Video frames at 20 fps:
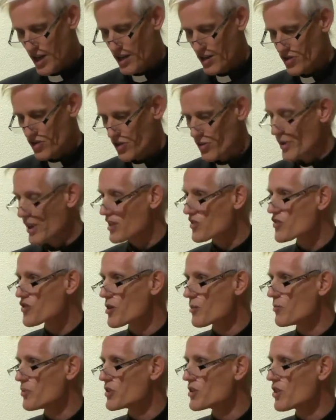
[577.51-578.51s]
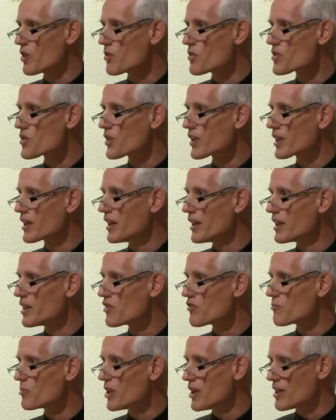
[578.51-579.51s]
so as to produce the kind
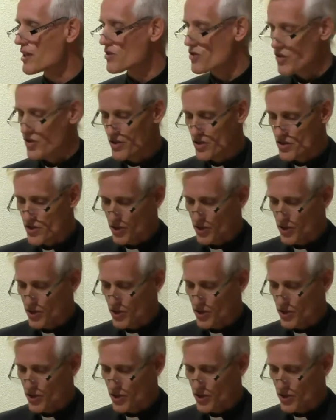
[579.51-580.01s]
of pastors